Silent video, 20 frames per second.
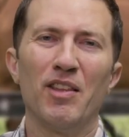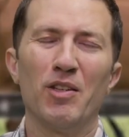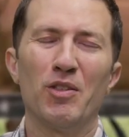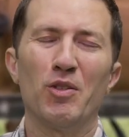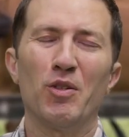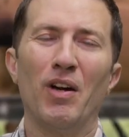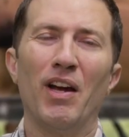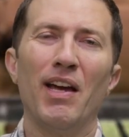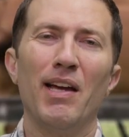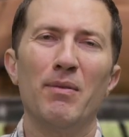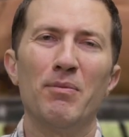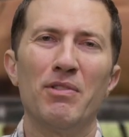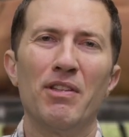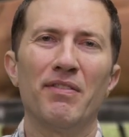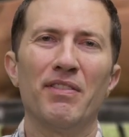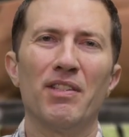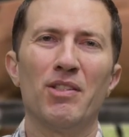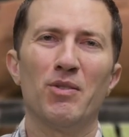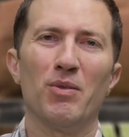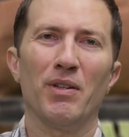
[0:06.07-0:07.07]
The tribes
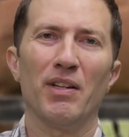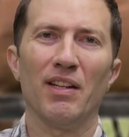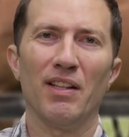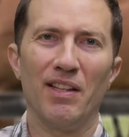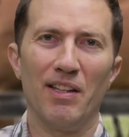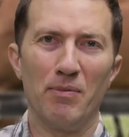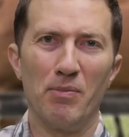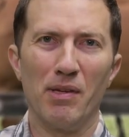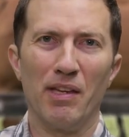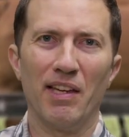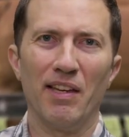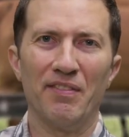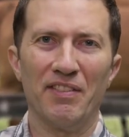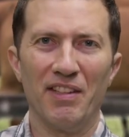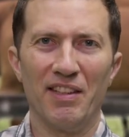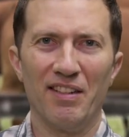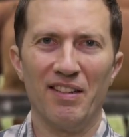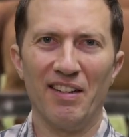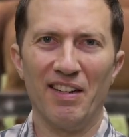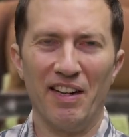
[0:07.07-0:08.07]
of Israel have been
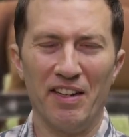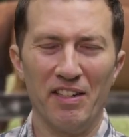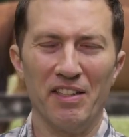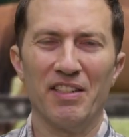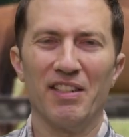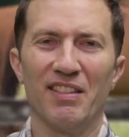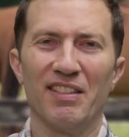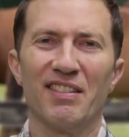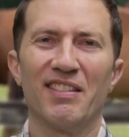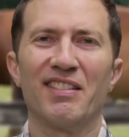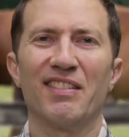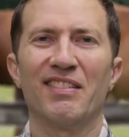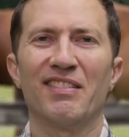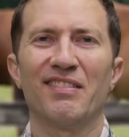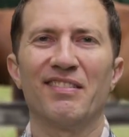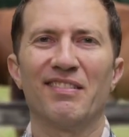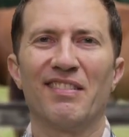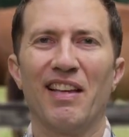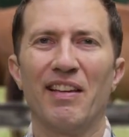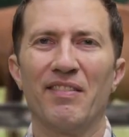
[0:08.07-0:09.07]
given their inheritance.
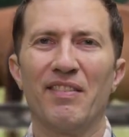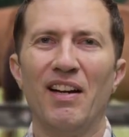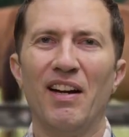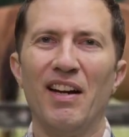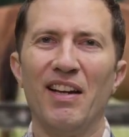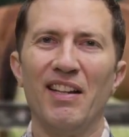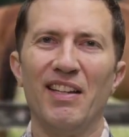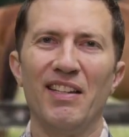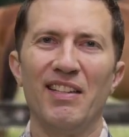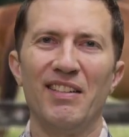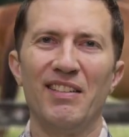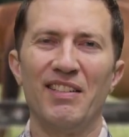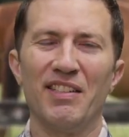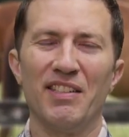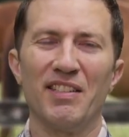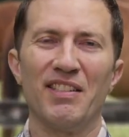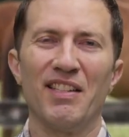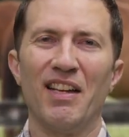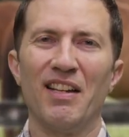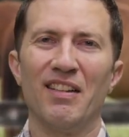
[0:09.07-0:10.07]
They've gone in
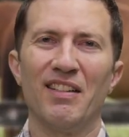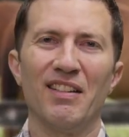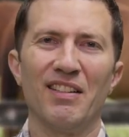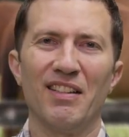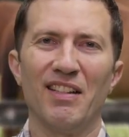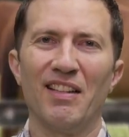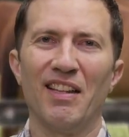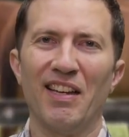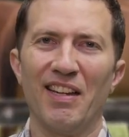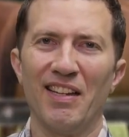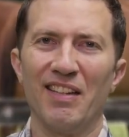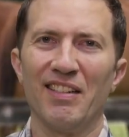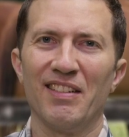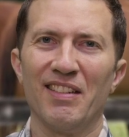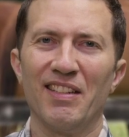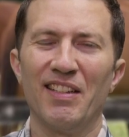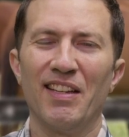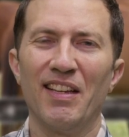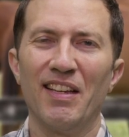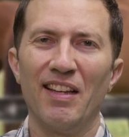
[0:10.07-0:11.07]
to settle in the
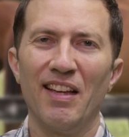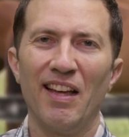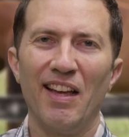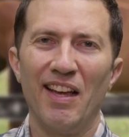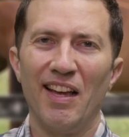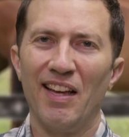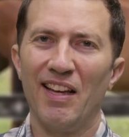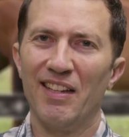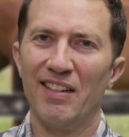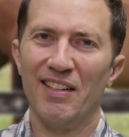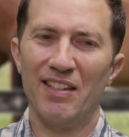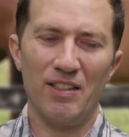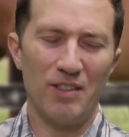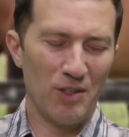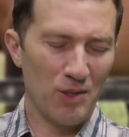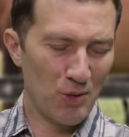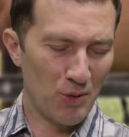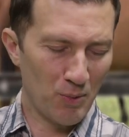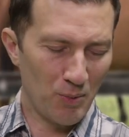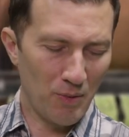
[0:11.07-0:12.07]
land. And
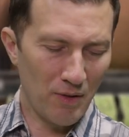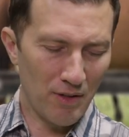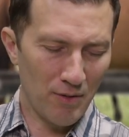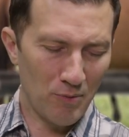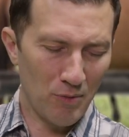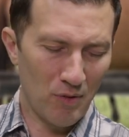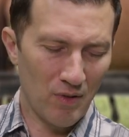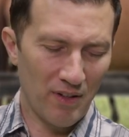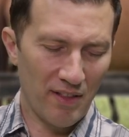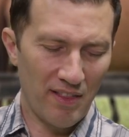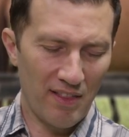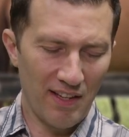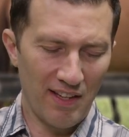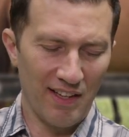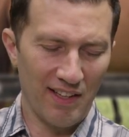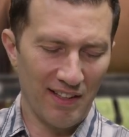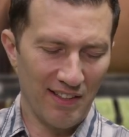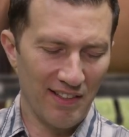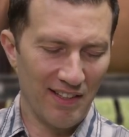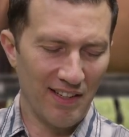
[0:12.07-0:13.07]
there is one more
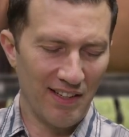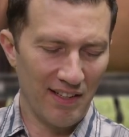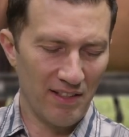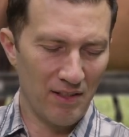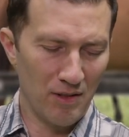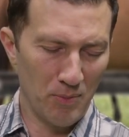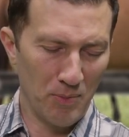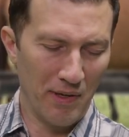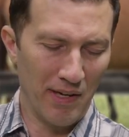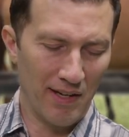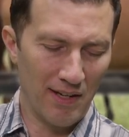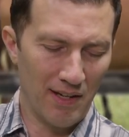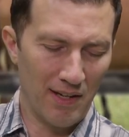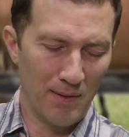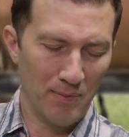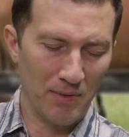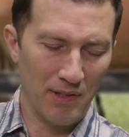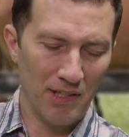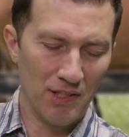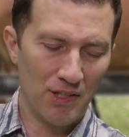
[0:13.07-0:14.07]
thing that needs to be
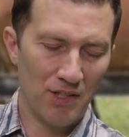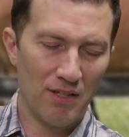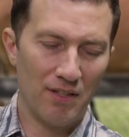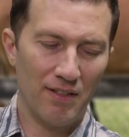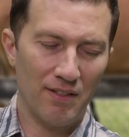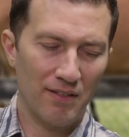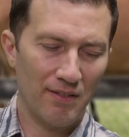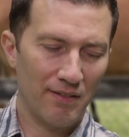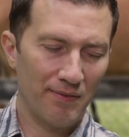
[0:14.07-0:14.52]
accomplished.